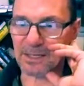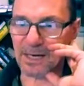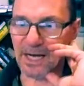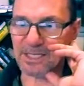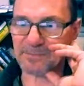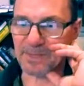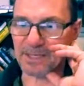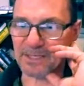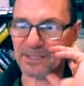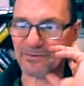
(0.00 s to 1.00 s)

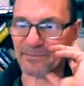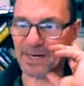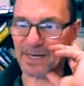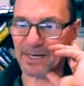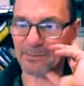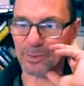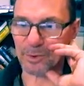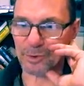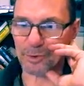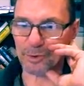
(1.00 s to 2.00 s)
aspect of my
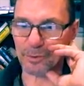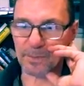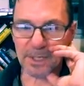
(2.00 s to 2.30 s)
motorhome.